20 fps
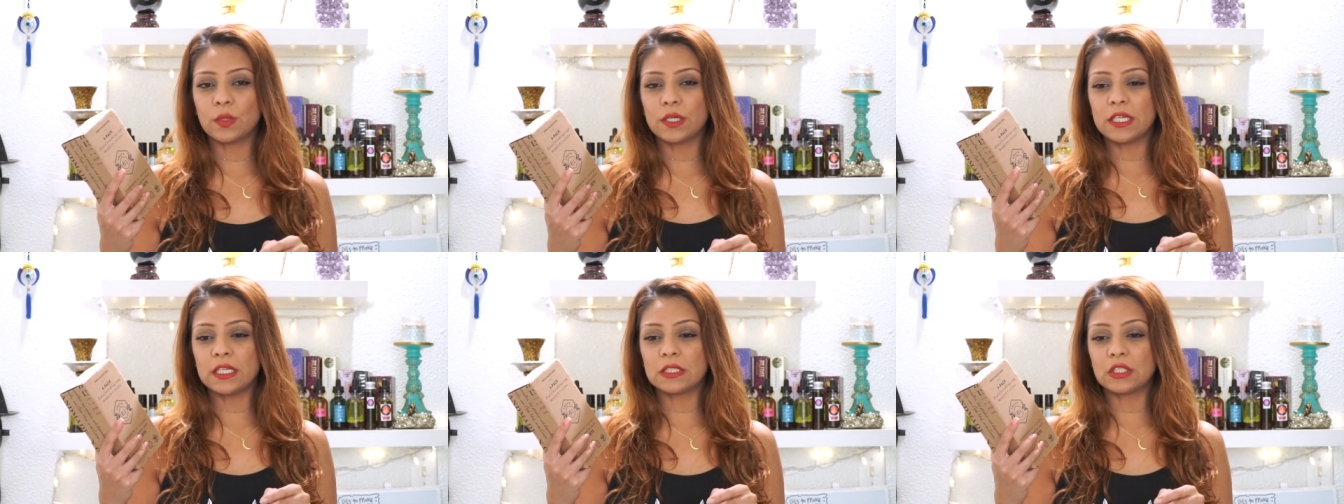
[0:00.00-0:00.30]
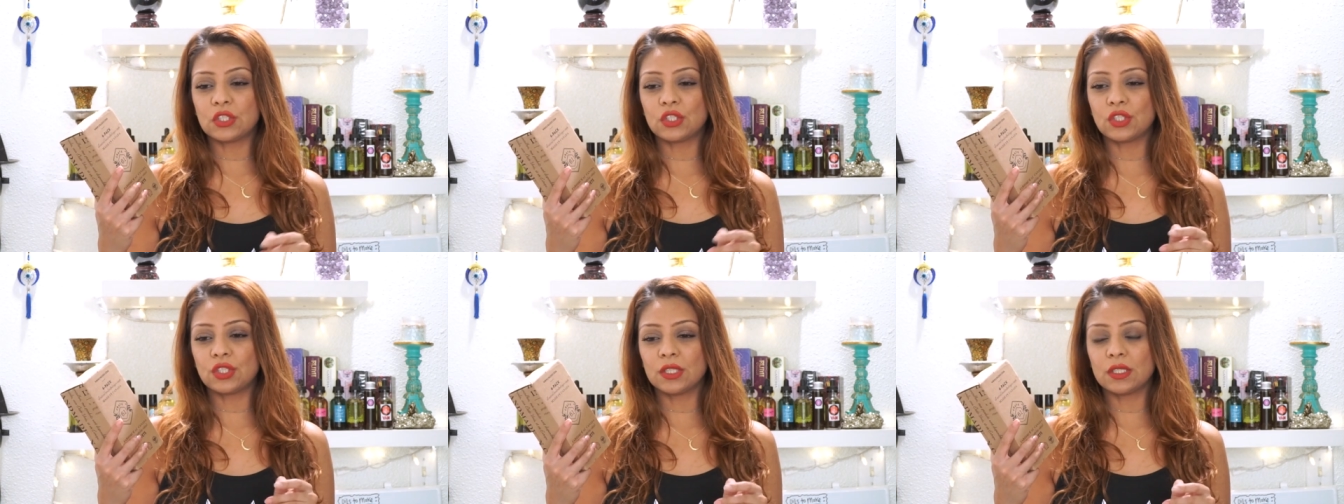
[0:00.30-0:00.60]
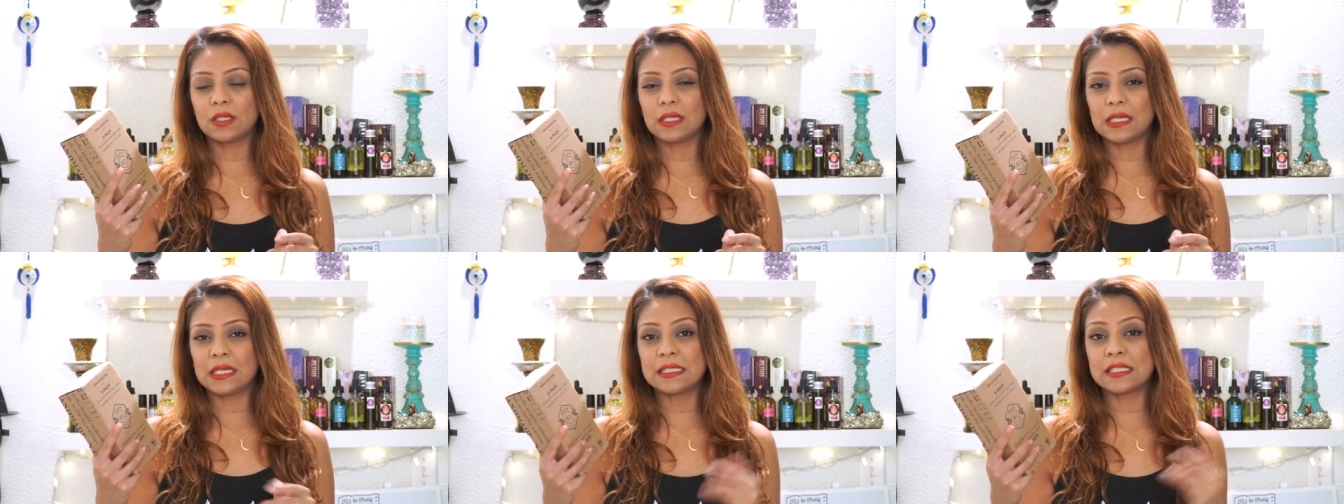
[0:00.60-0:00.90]
which
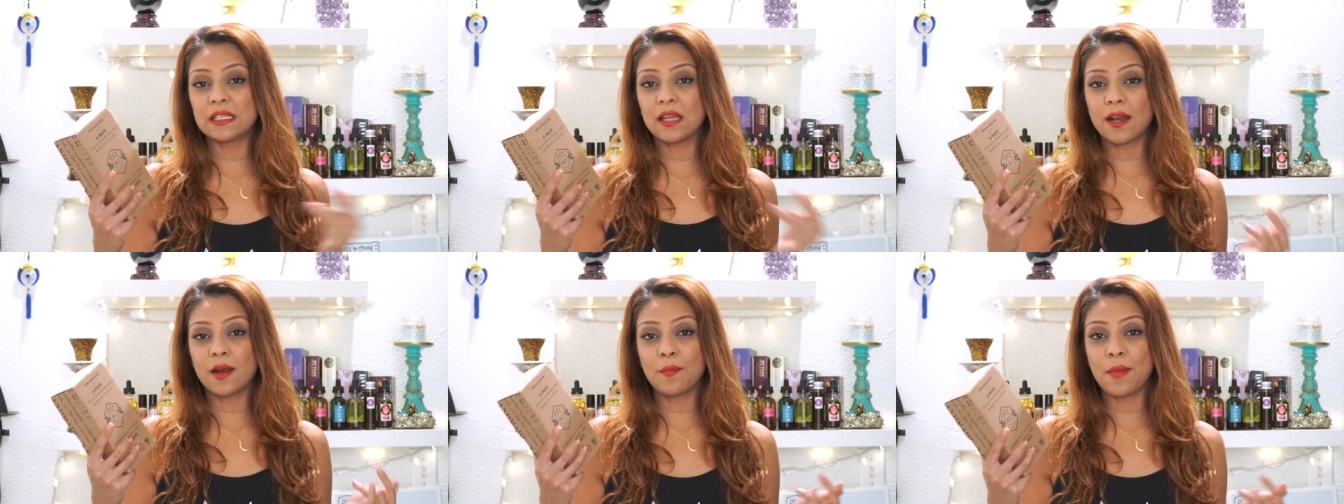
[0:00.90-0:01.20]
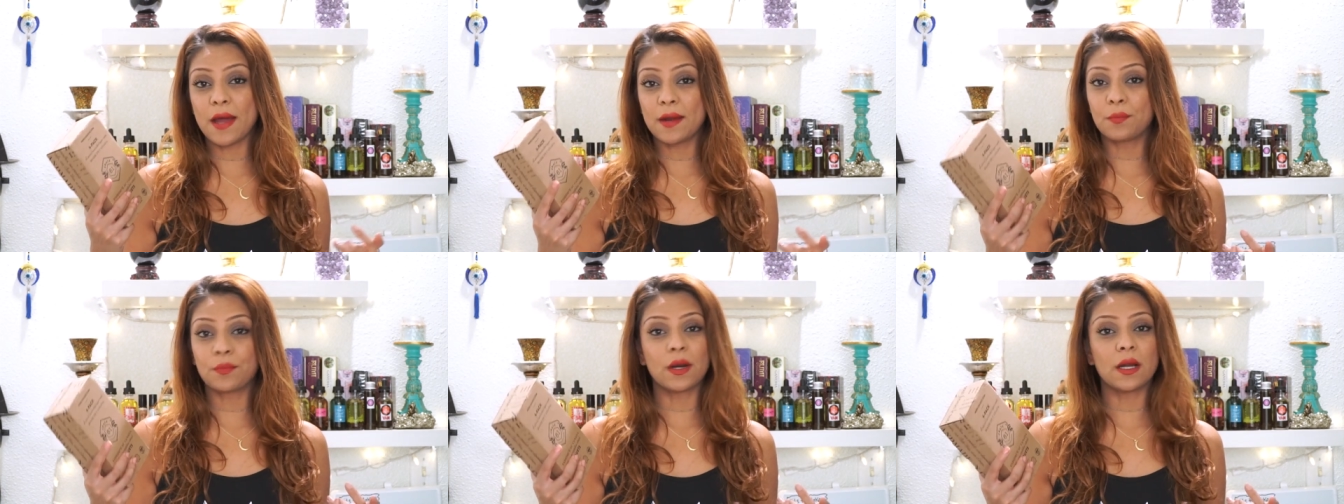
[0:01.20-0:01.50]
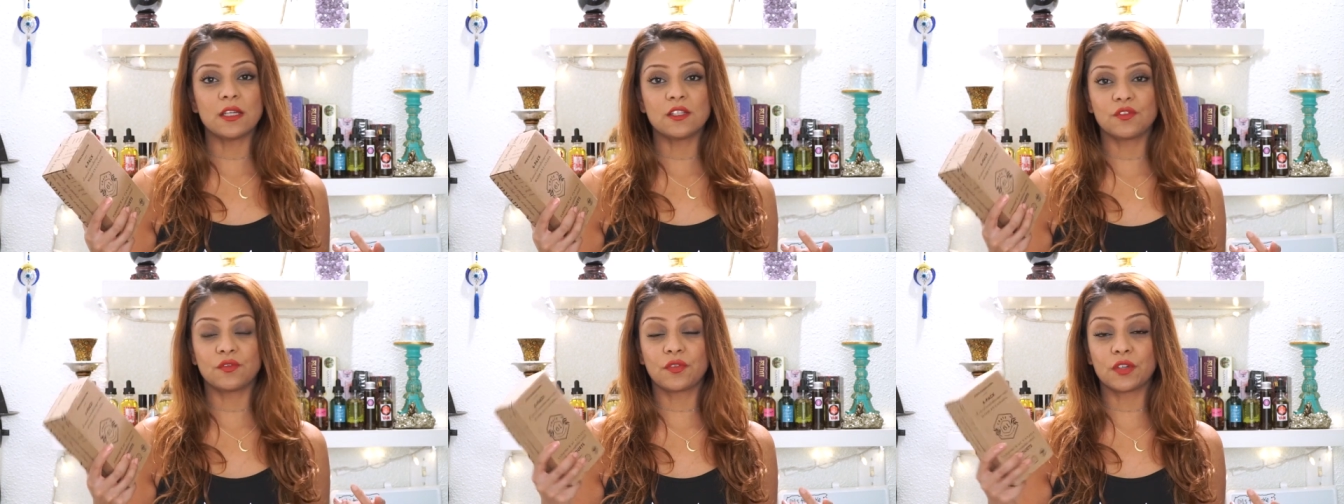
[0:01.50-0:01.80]
it's not a bad
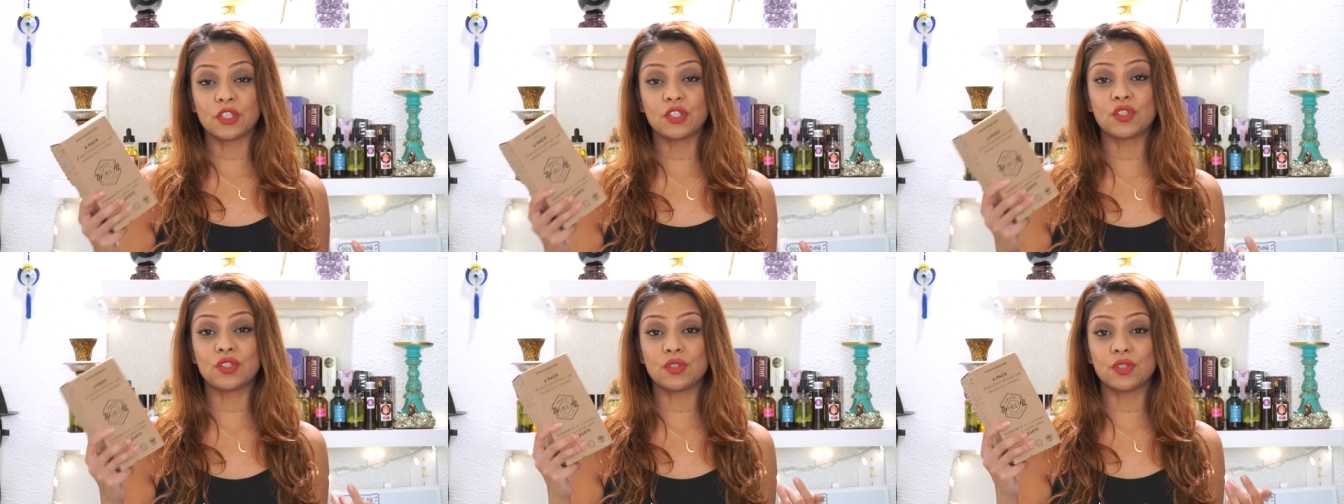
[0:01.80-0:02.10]
price for